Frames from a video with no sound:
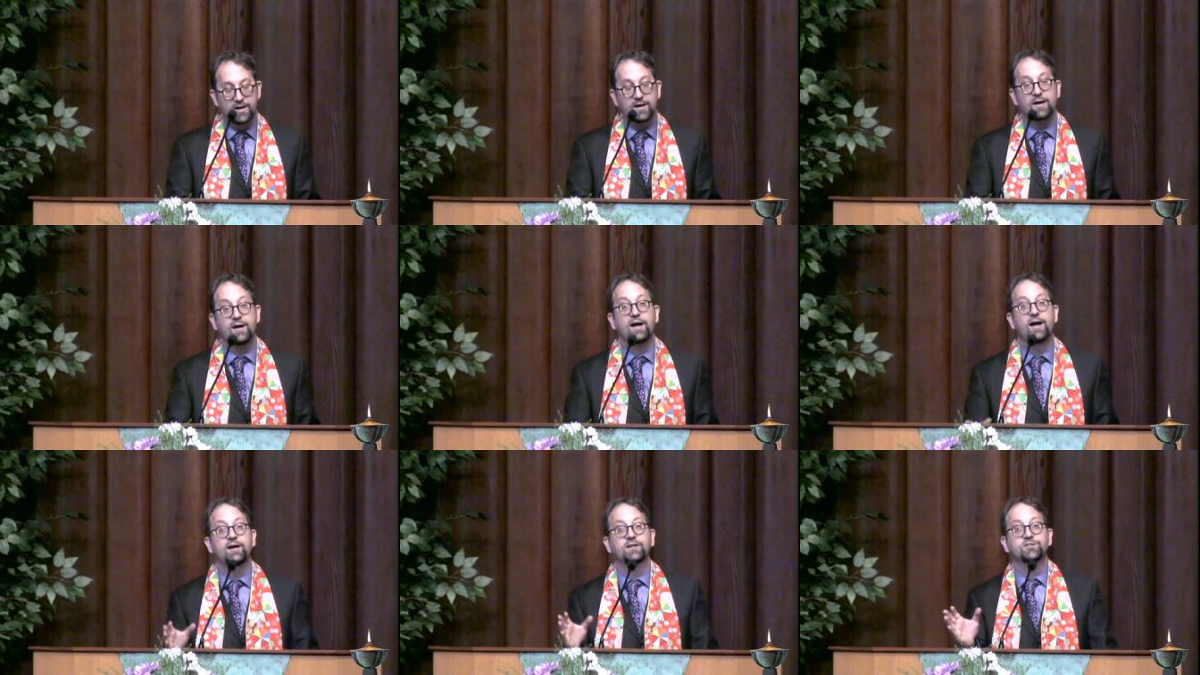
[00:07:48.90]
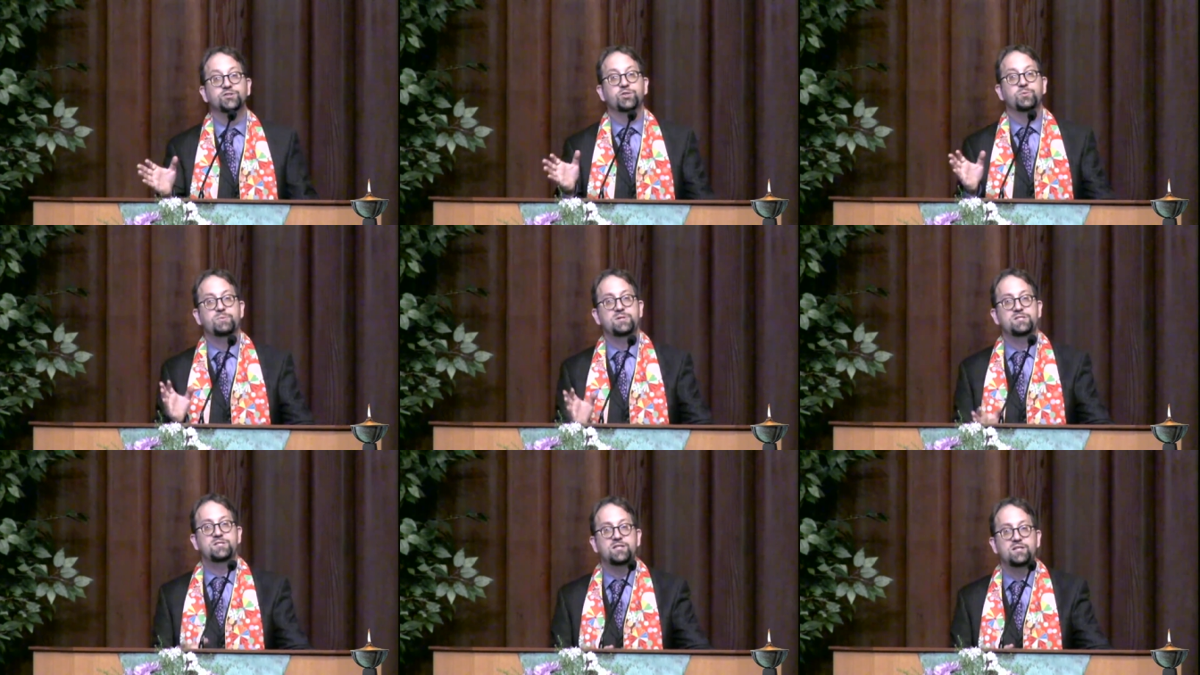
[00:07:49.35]

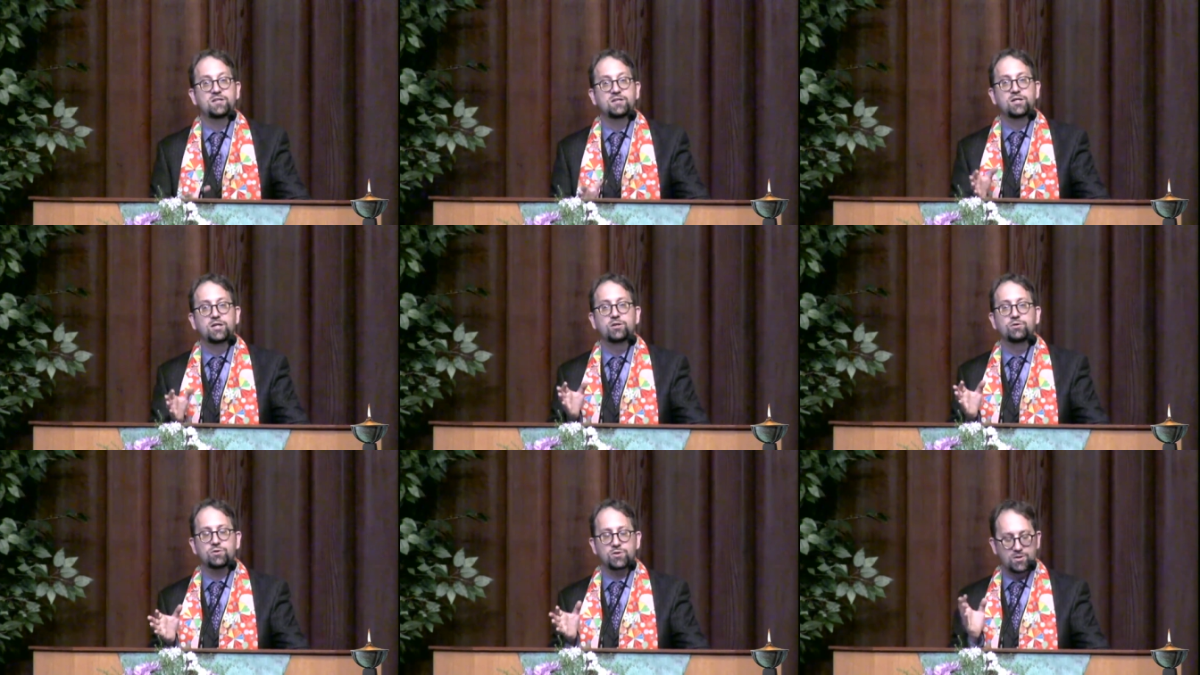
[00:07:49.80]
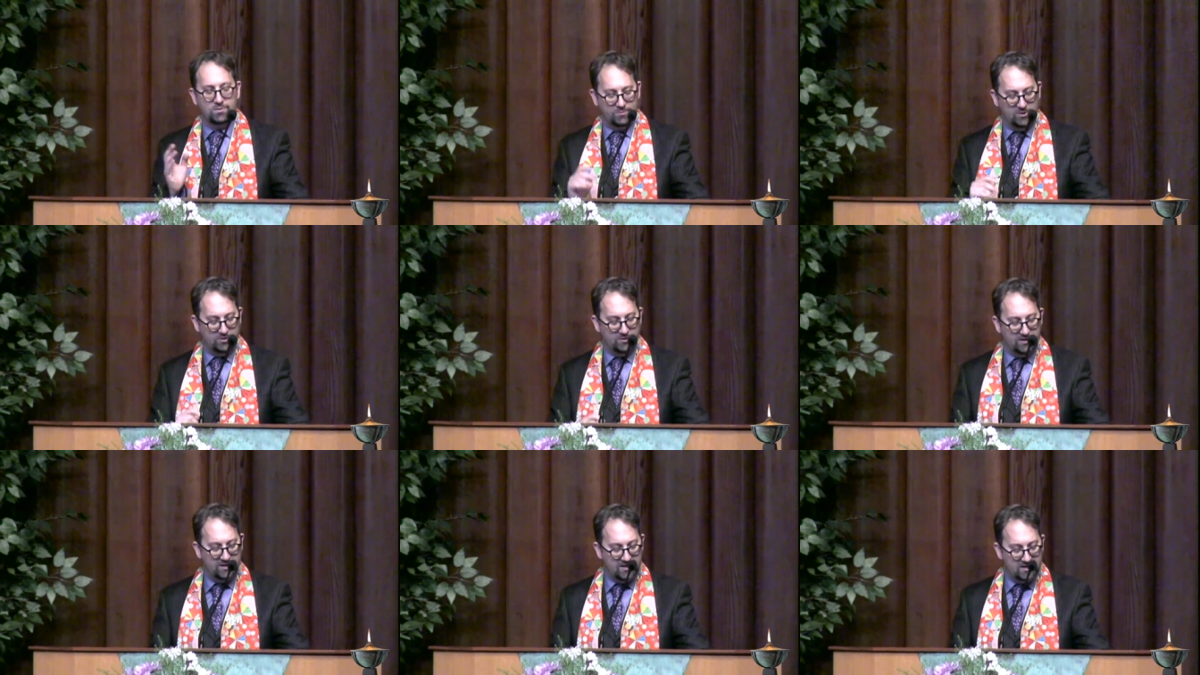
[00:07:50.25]
LGBTQ
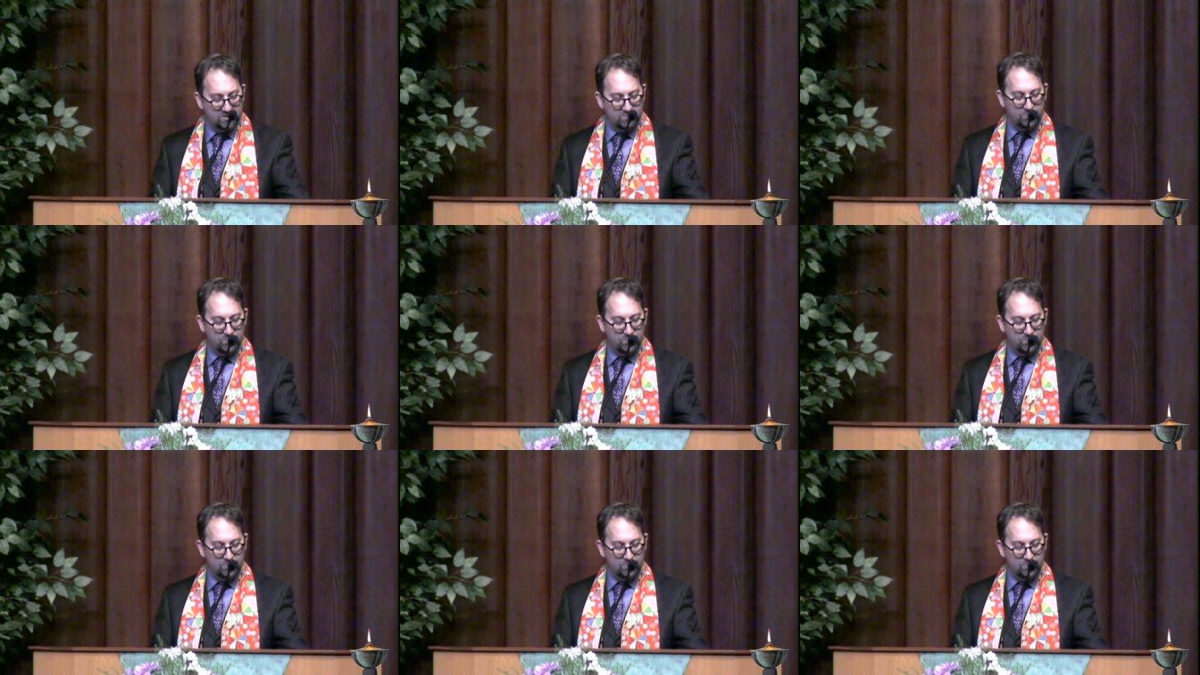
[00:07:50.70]
communities,